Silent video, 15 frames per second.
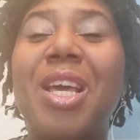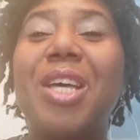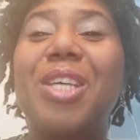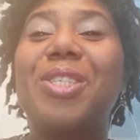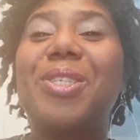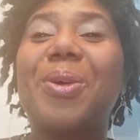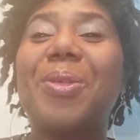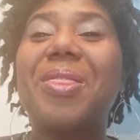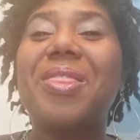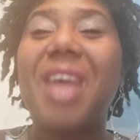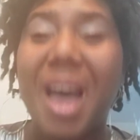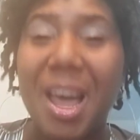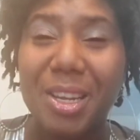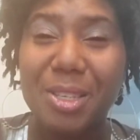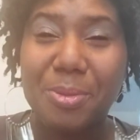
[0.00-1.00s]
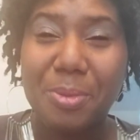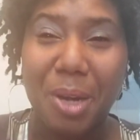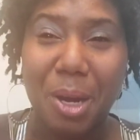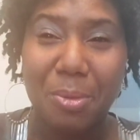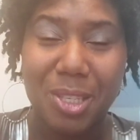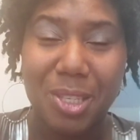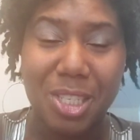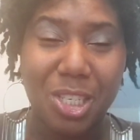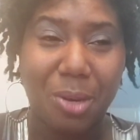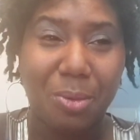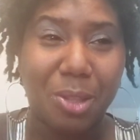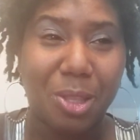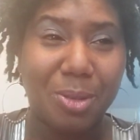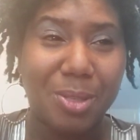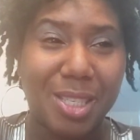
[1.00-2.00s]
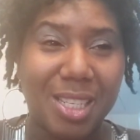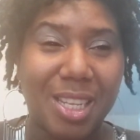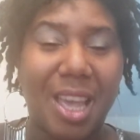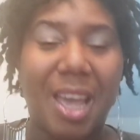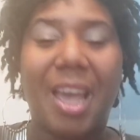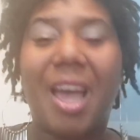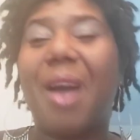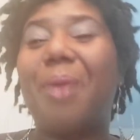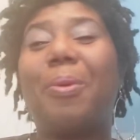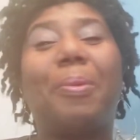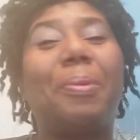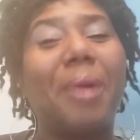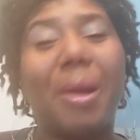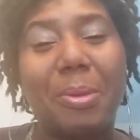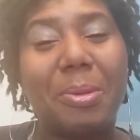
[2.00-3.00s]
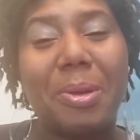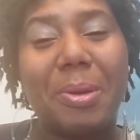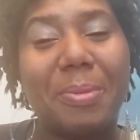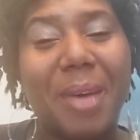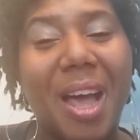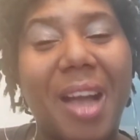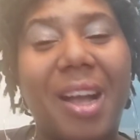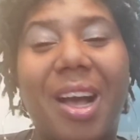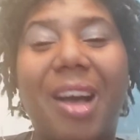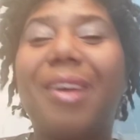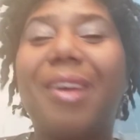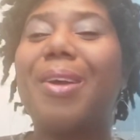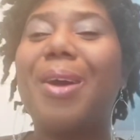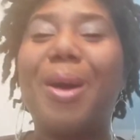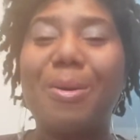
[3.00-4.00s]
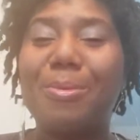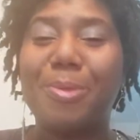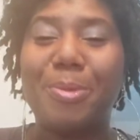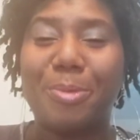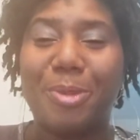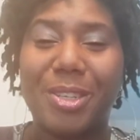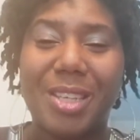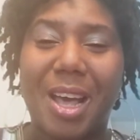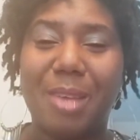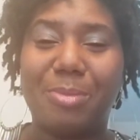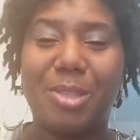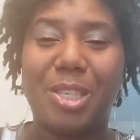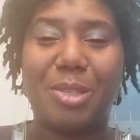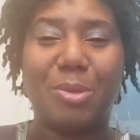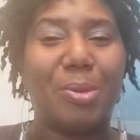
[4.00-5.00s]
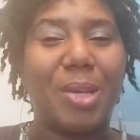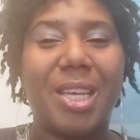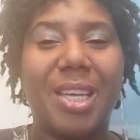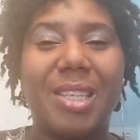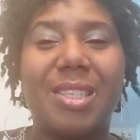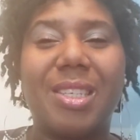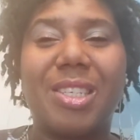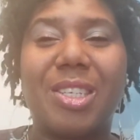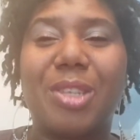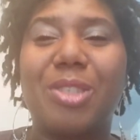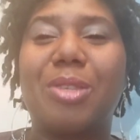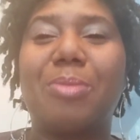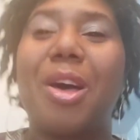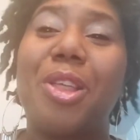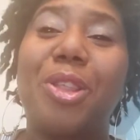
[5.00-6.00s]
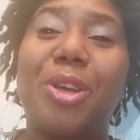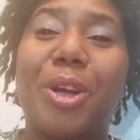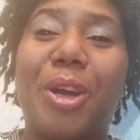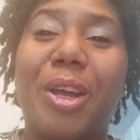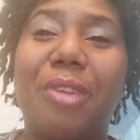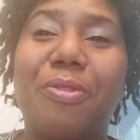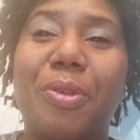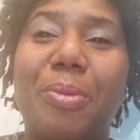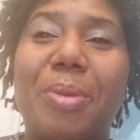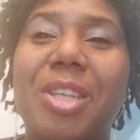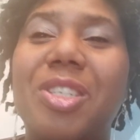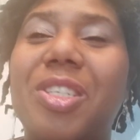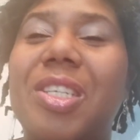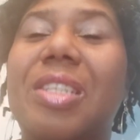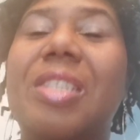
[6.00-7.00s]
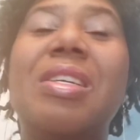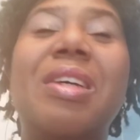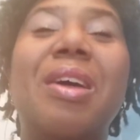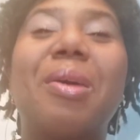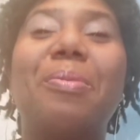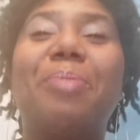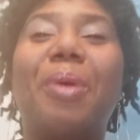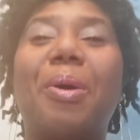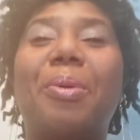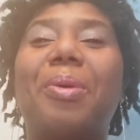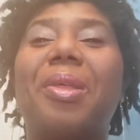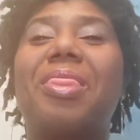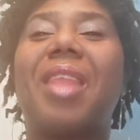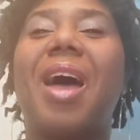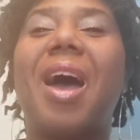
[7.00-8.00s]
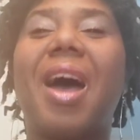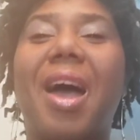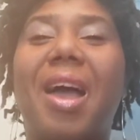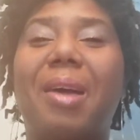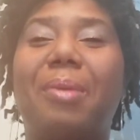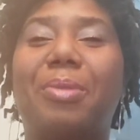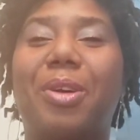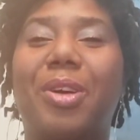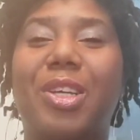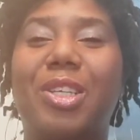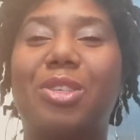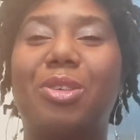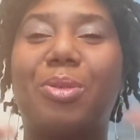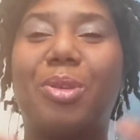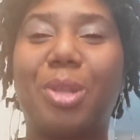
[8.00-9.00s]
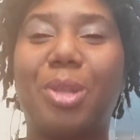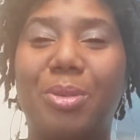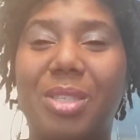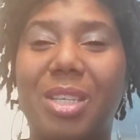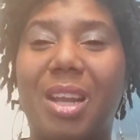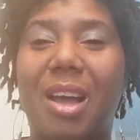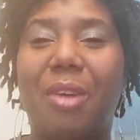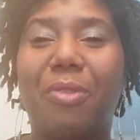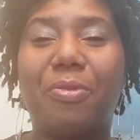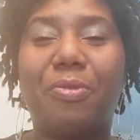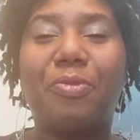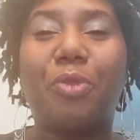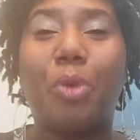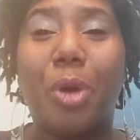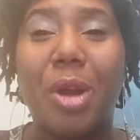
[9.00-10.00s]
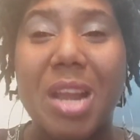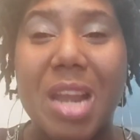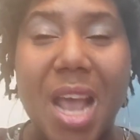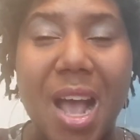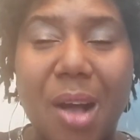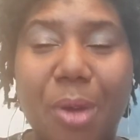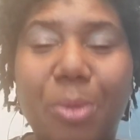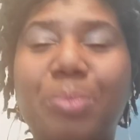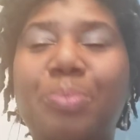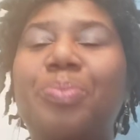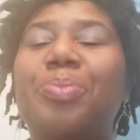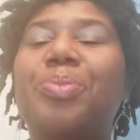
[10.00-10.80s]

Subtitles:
So that is what I want to share with you today. I will probably be back a couple more times this weekend to share some other great information, but with that, I am going to close it out for now.